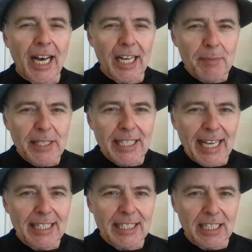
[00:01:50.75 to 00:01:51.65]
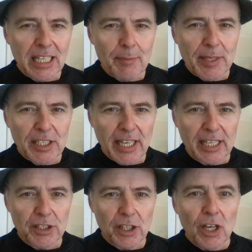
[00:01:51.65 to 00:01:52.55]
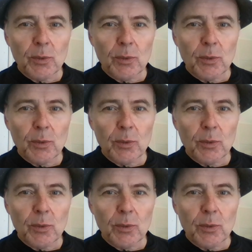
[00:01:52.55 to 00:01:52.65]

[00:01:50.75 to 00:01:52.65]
unmitigated climate change